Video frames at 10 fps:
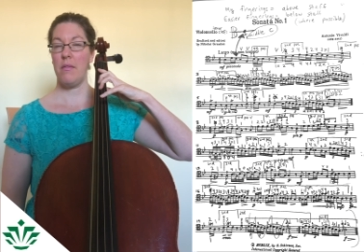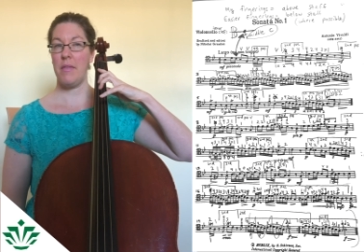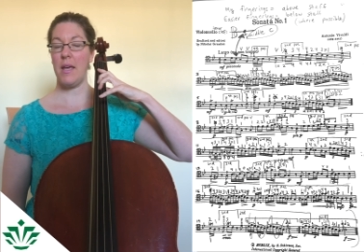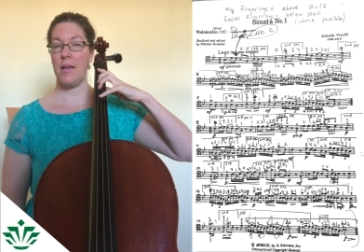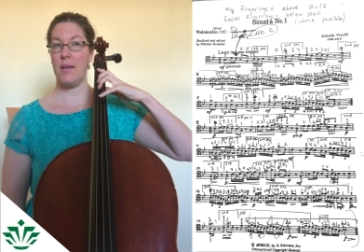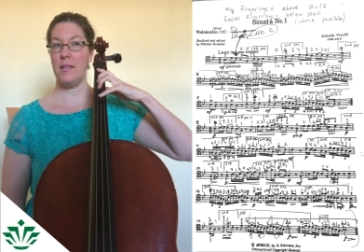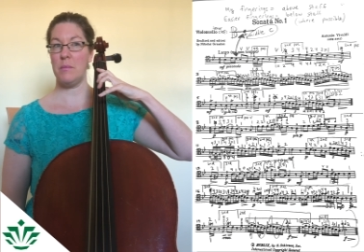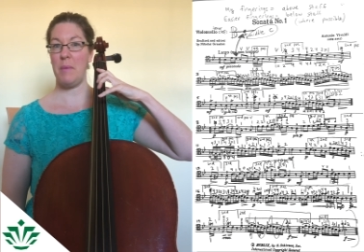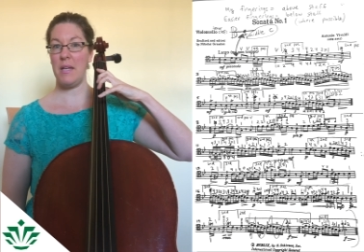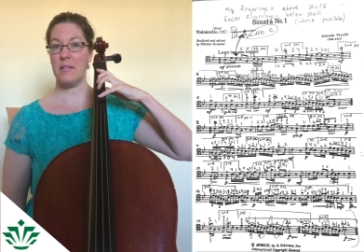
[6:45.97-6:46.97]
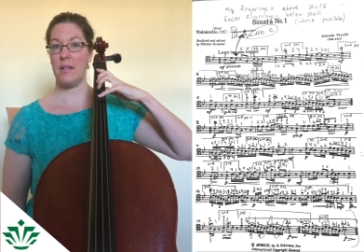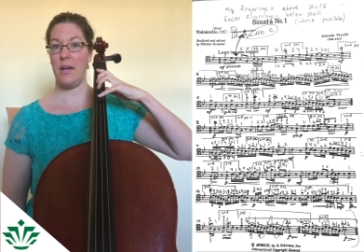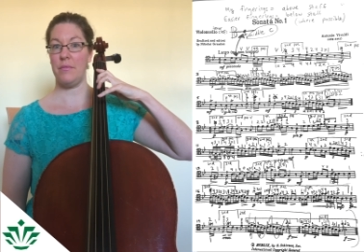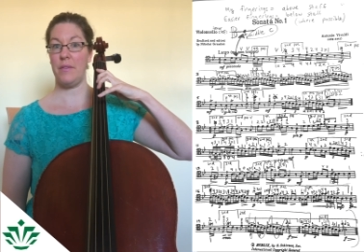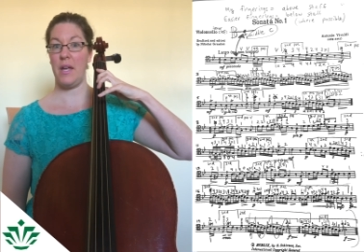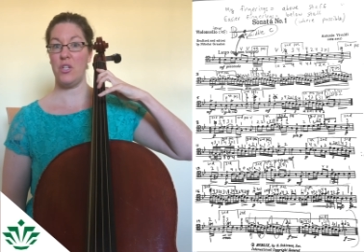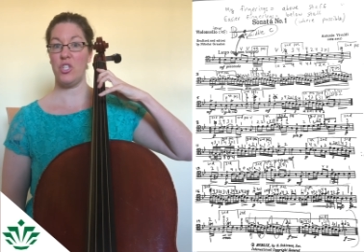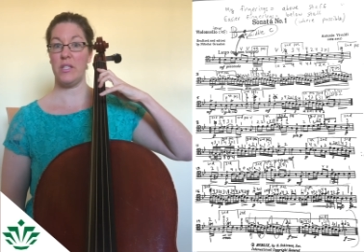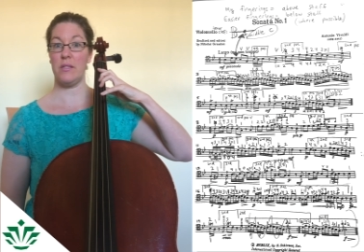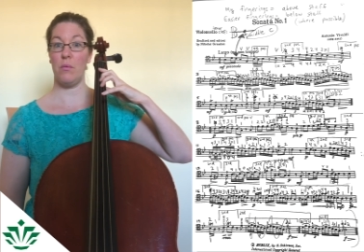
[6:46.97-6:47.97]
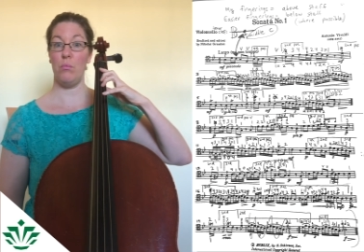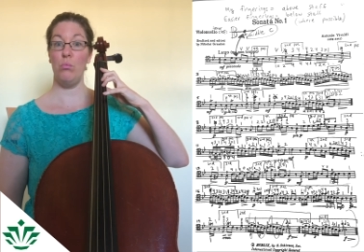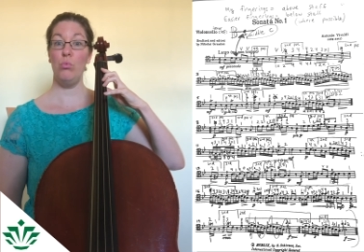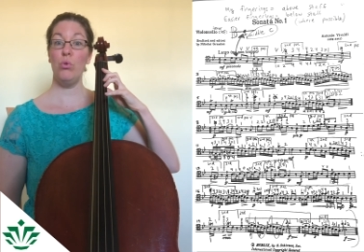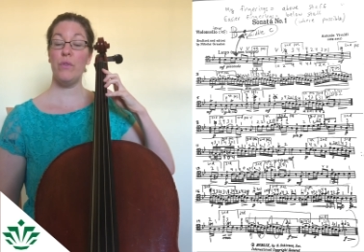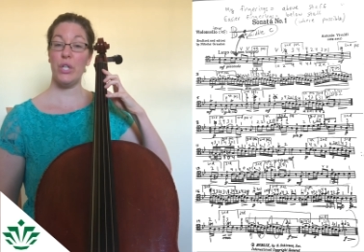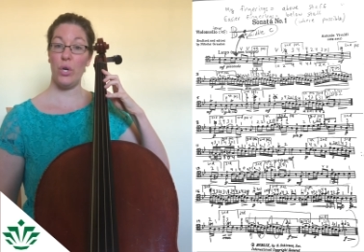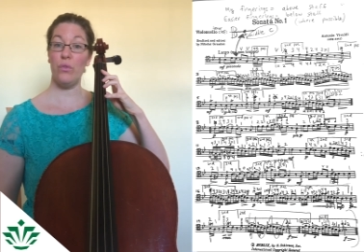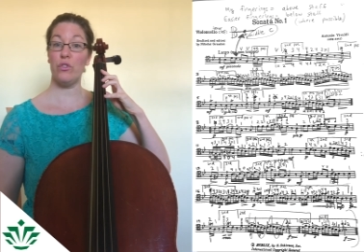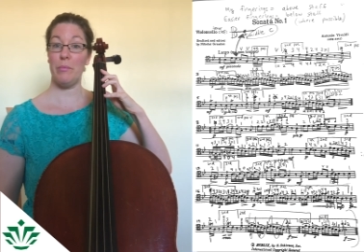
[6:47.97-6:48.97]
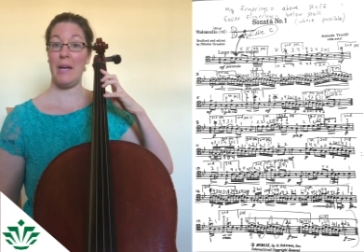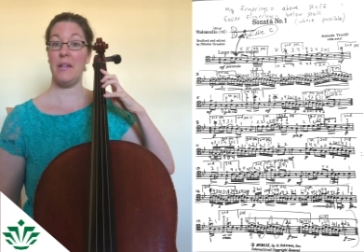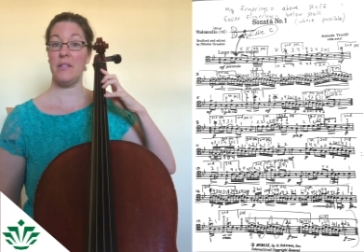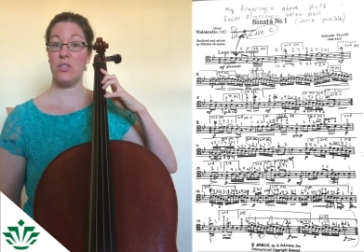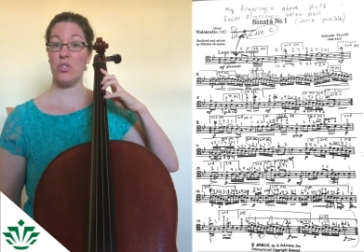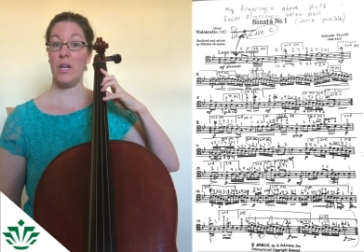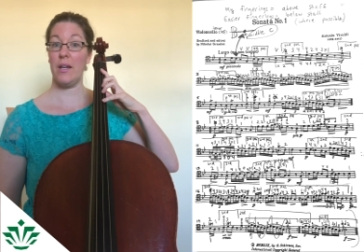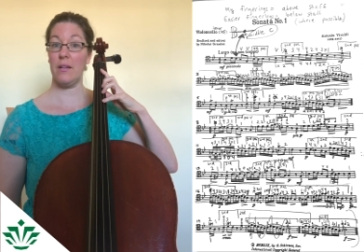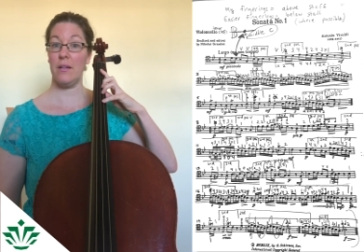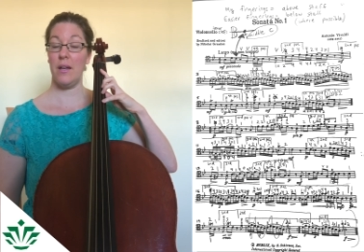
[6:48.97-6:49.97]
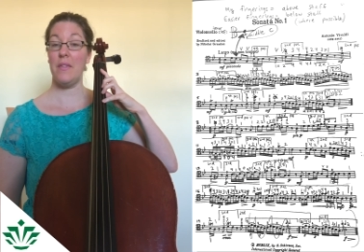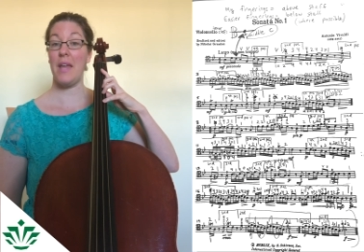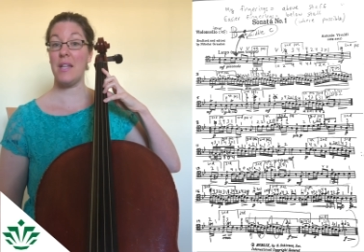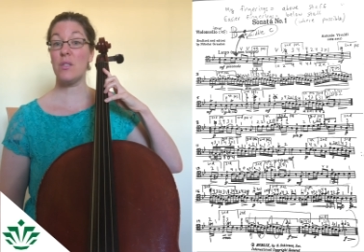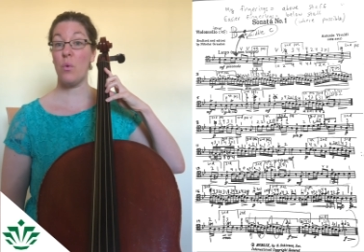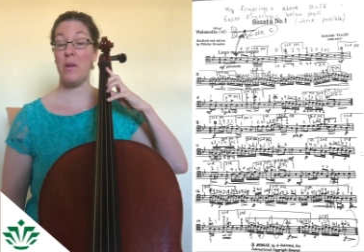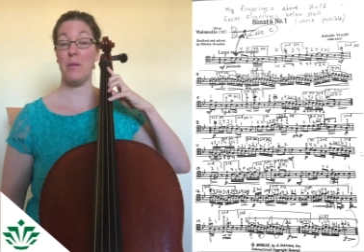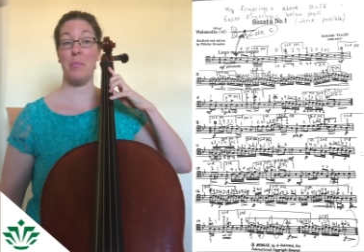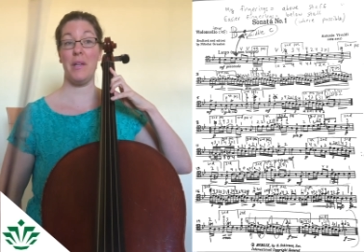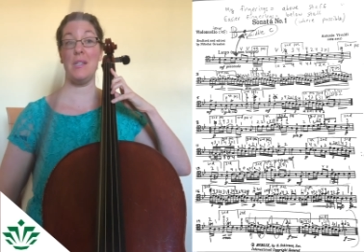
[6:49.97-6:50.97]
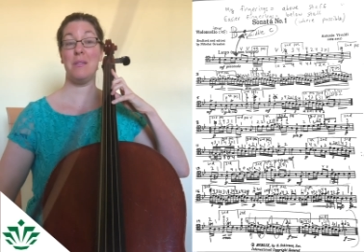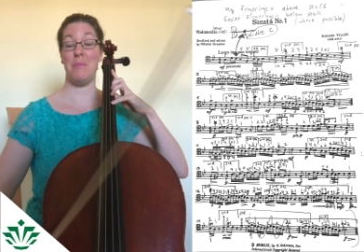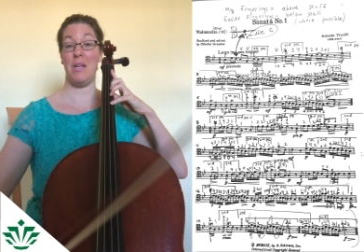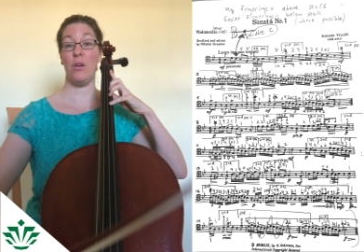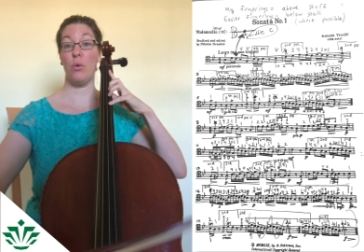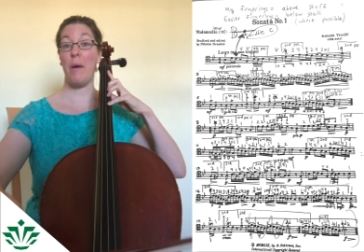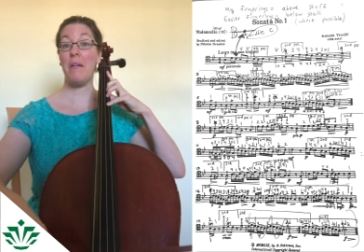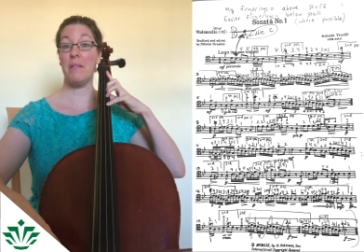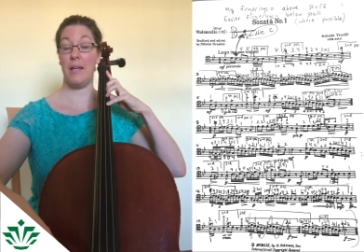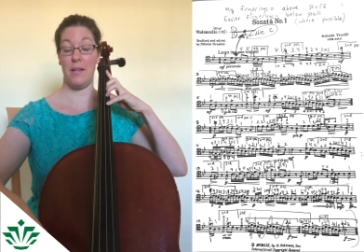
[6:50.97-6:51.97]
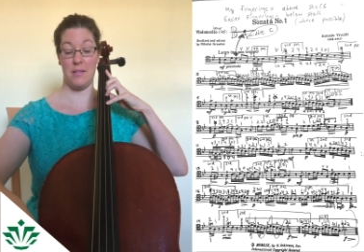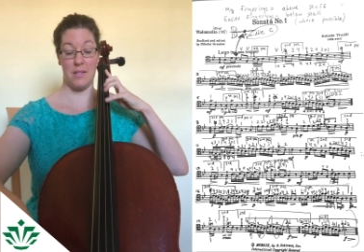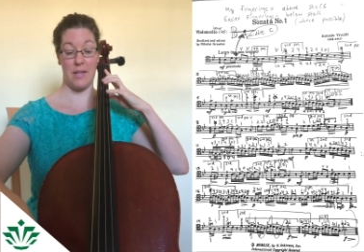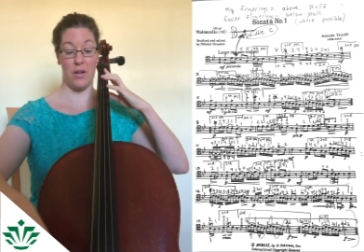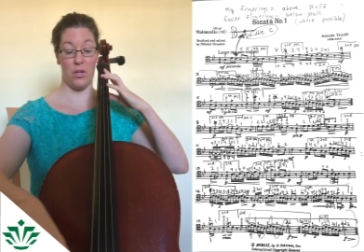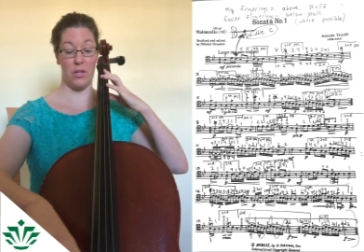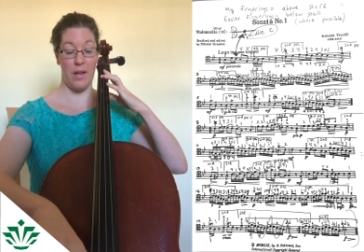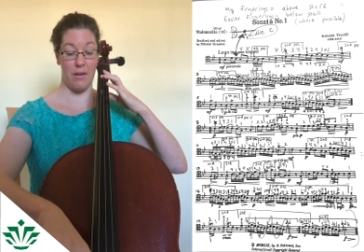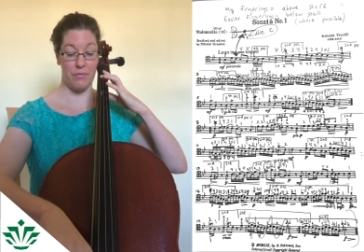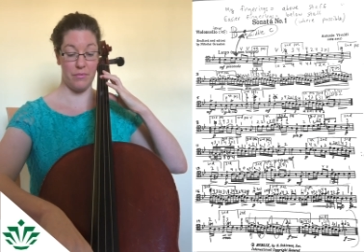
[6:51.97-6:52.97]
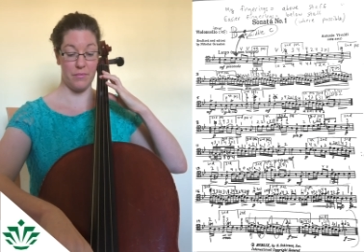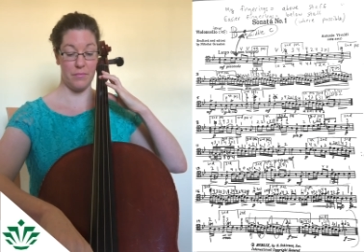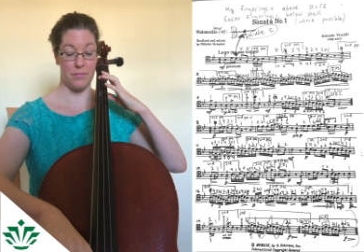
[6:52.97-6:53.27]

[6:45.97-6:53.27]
think is bass clef and just move it over by a string, and that's going to place me correctly into tenor clef.